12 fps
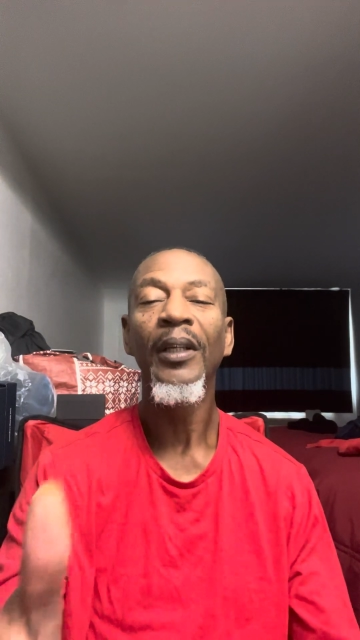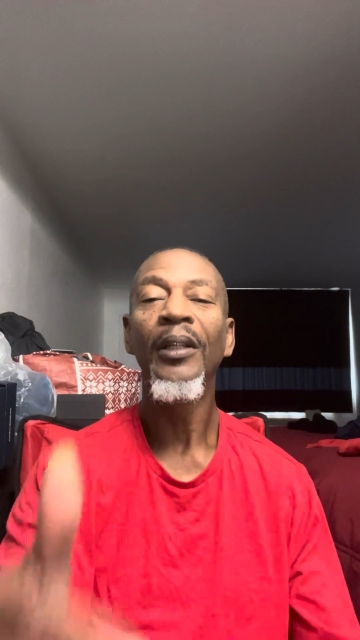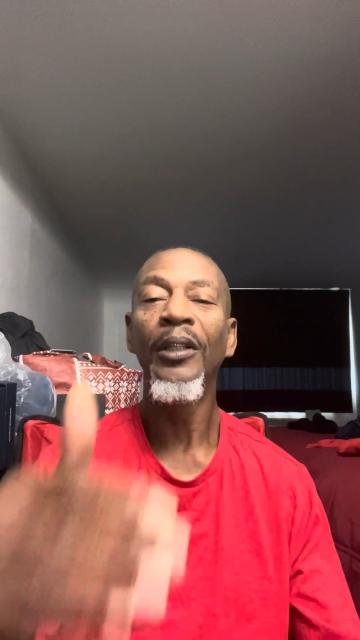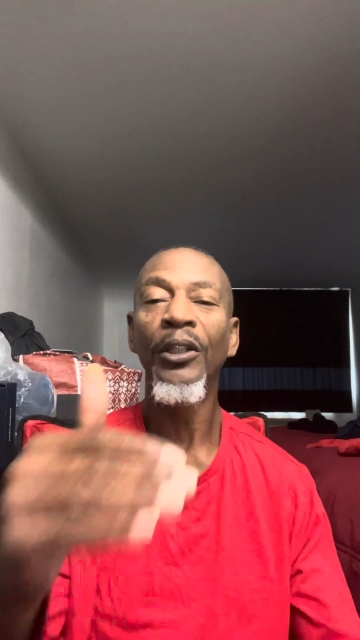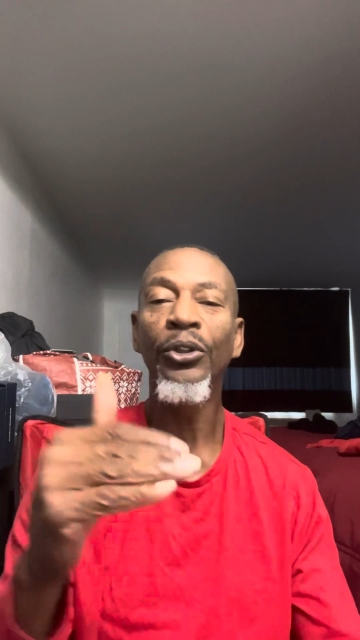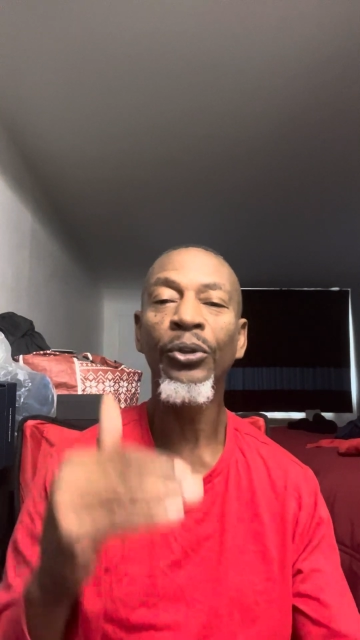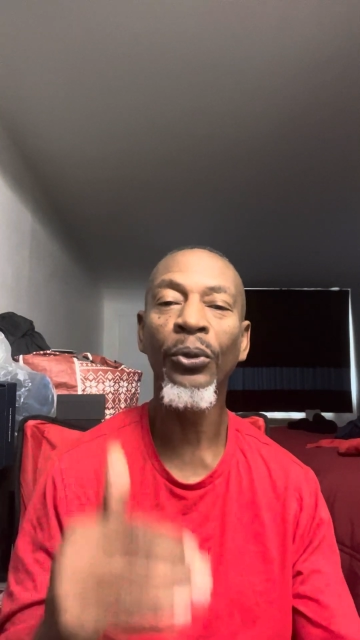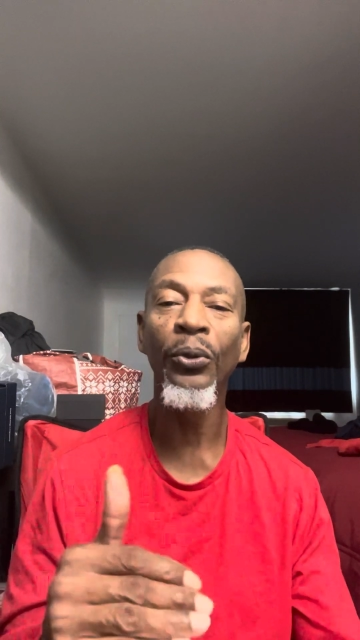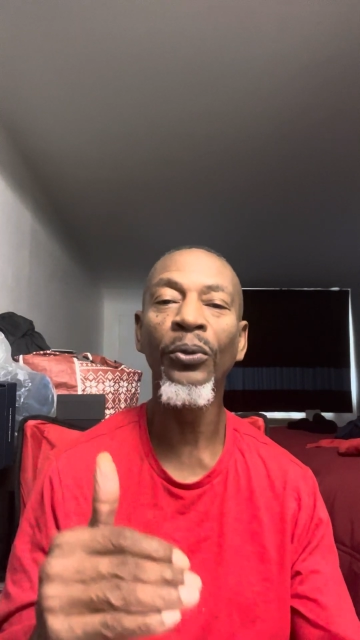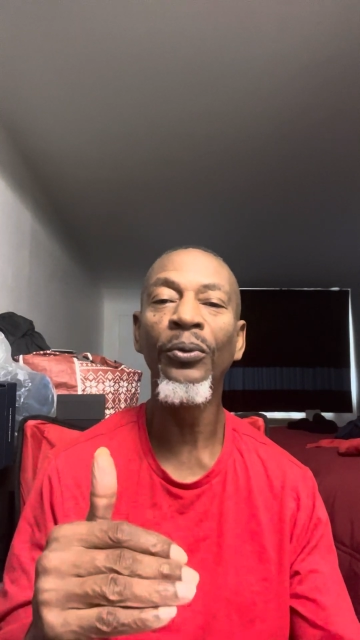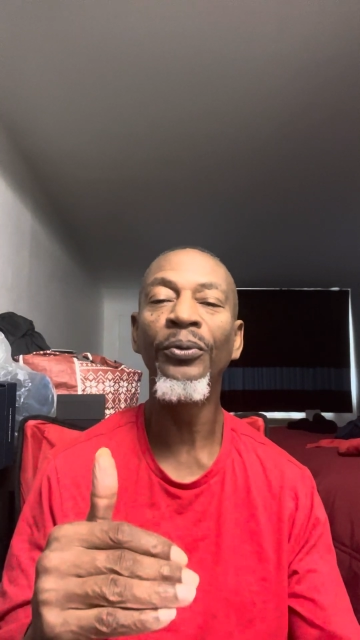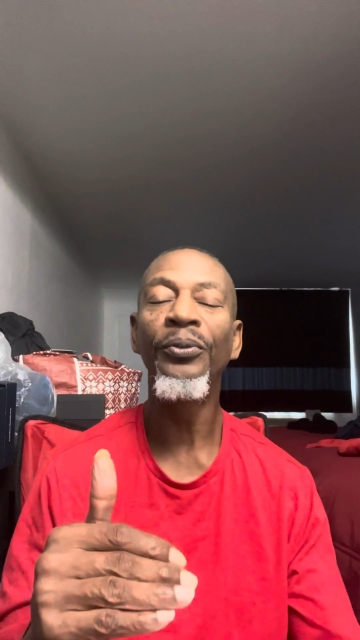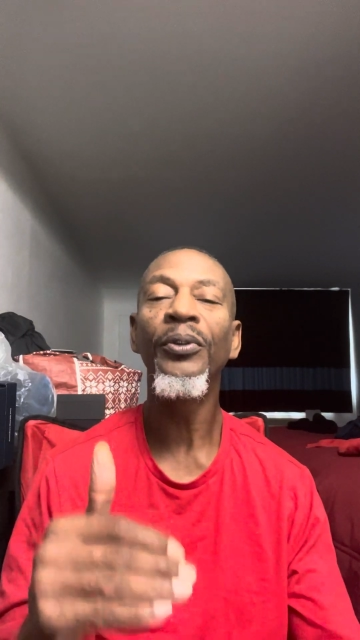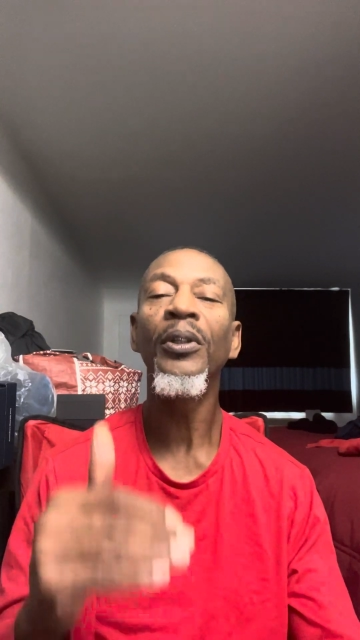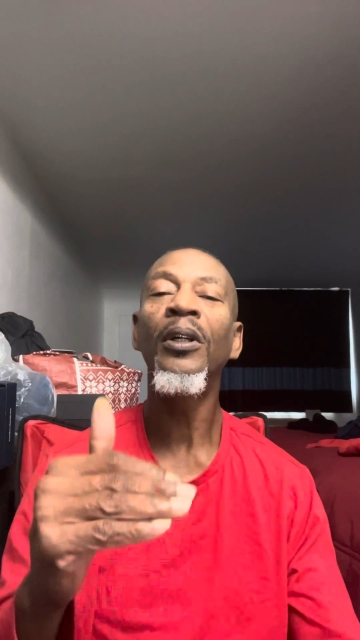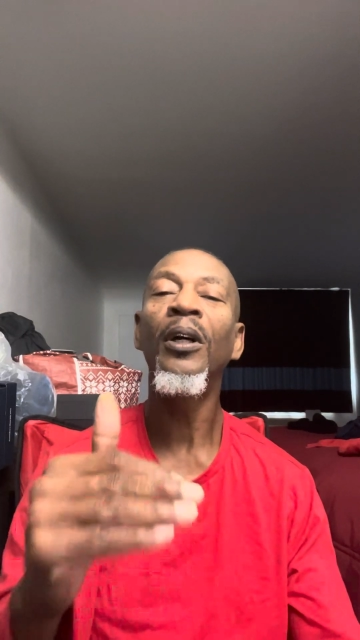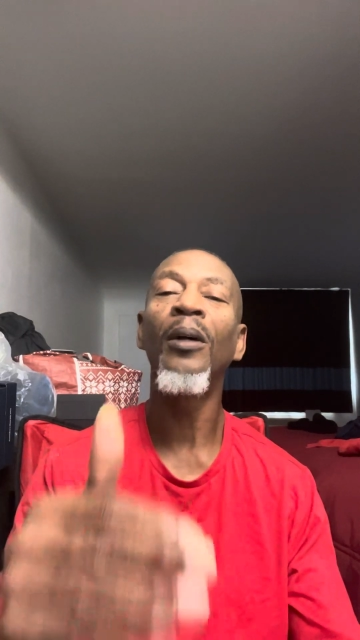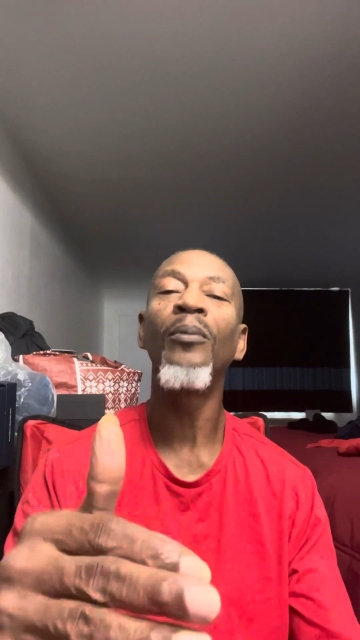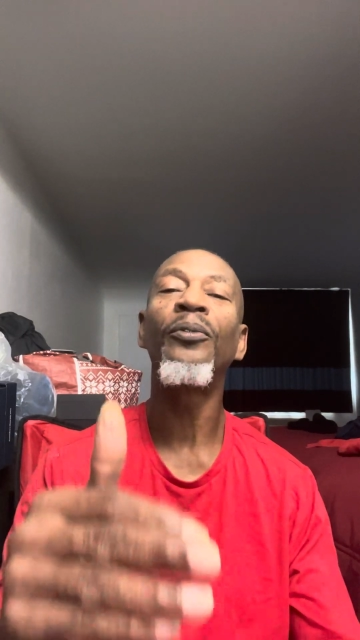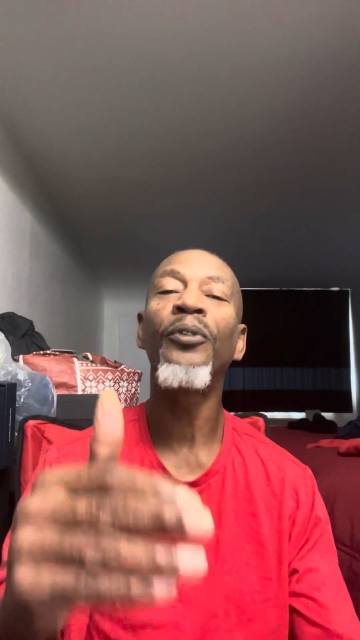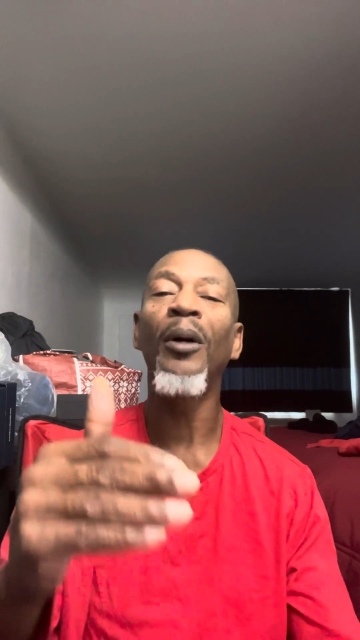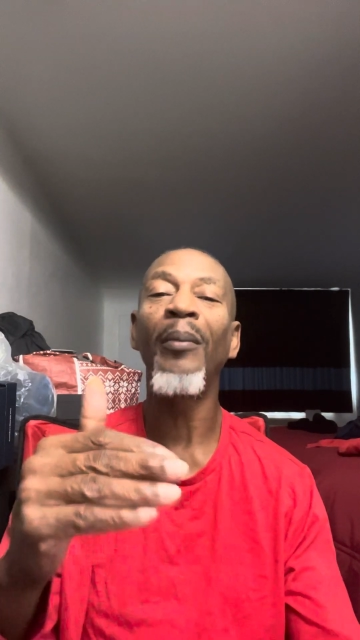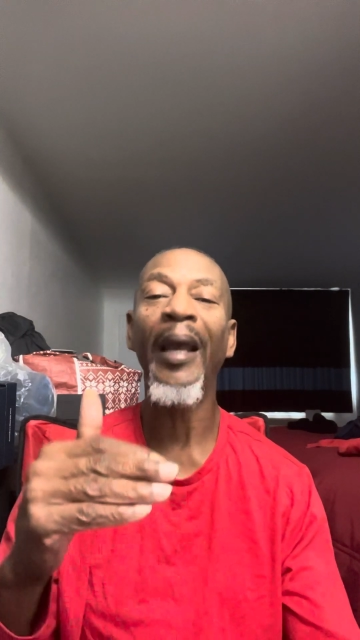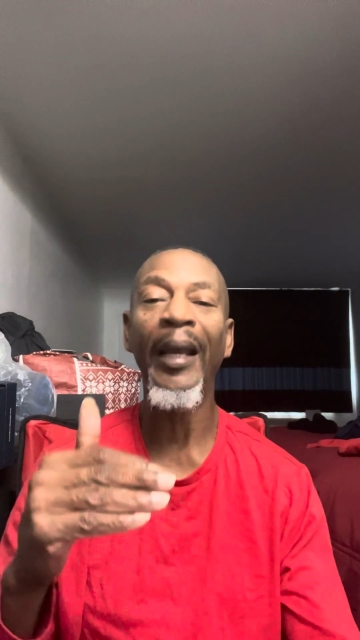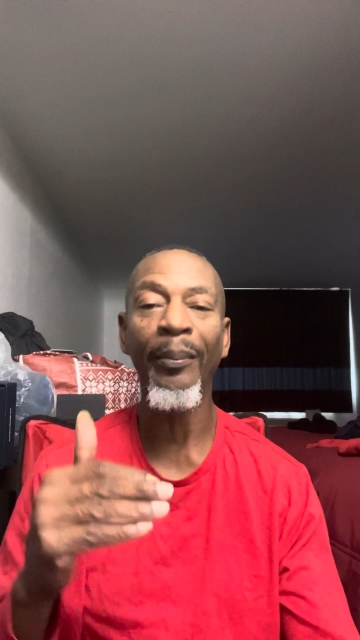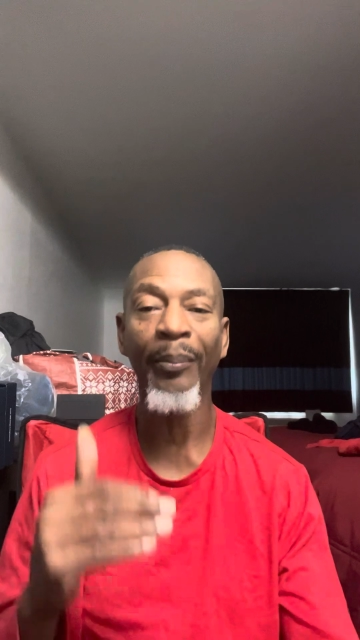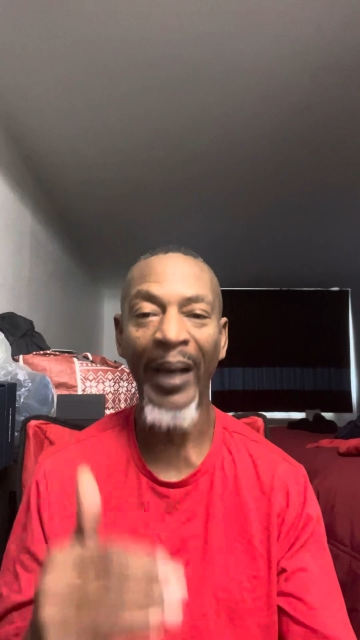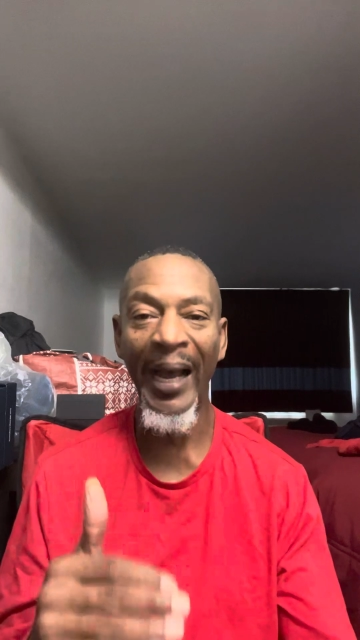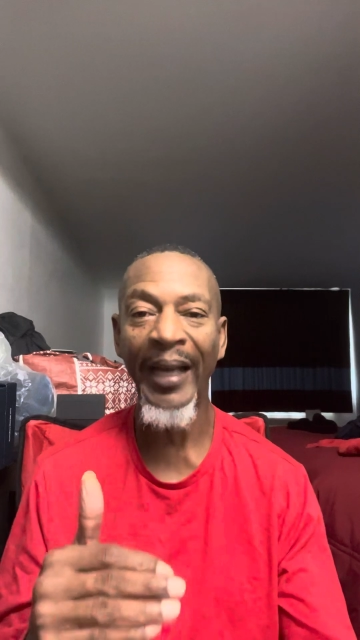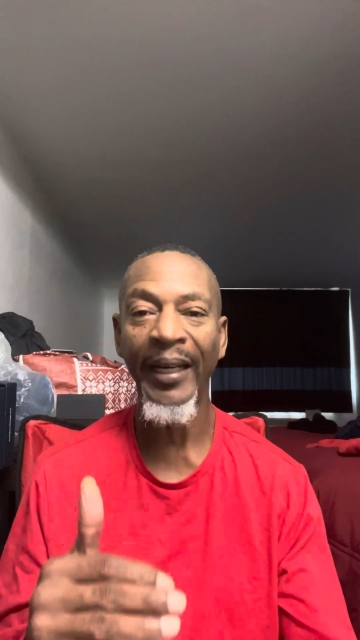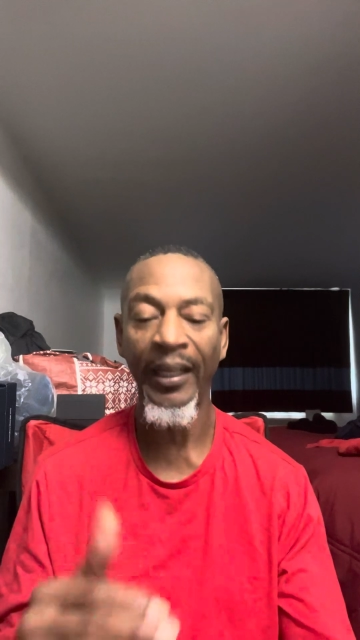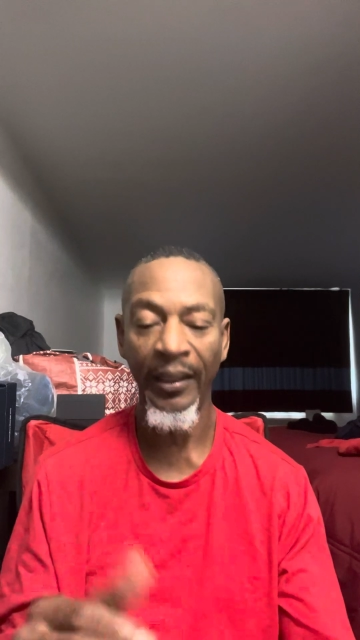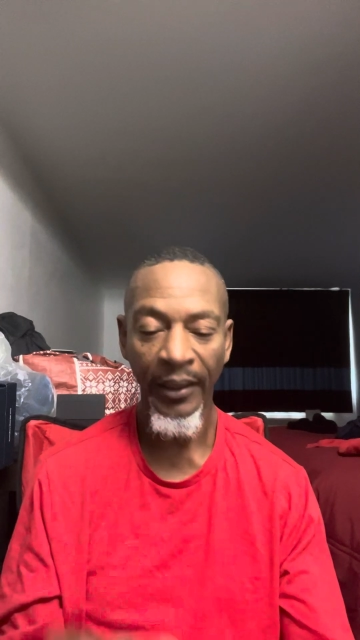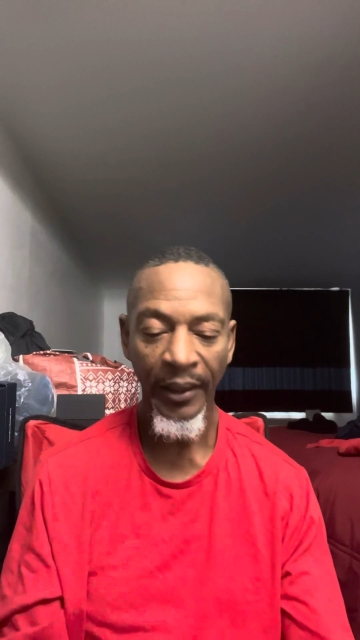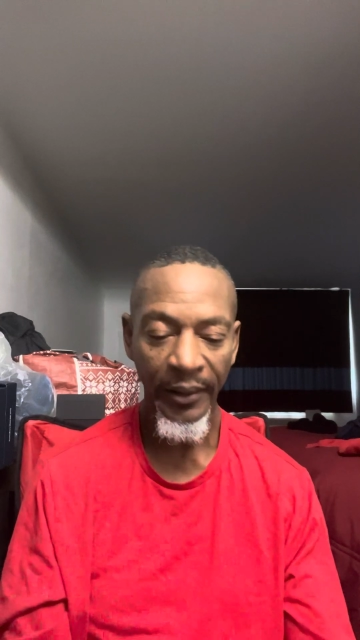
The truth come from a body.